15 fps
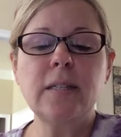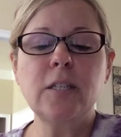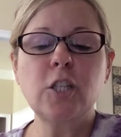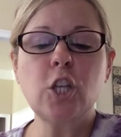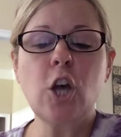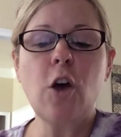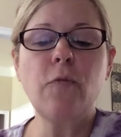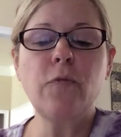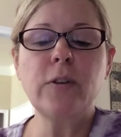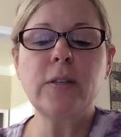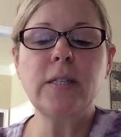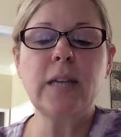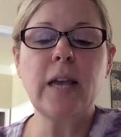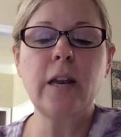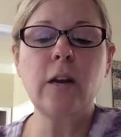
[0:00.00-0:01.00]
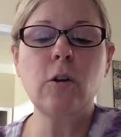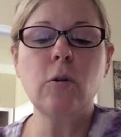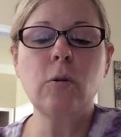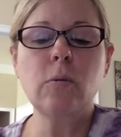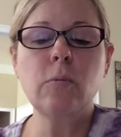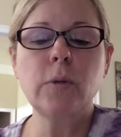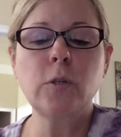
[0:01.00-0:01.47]
a sophist and
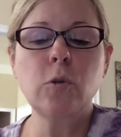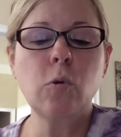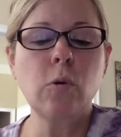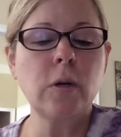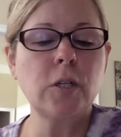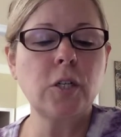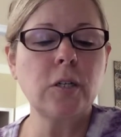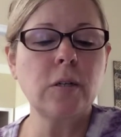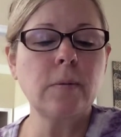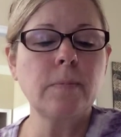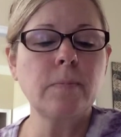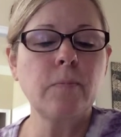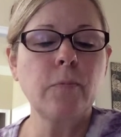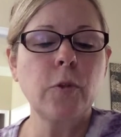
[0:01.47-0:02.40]
a rhetorician,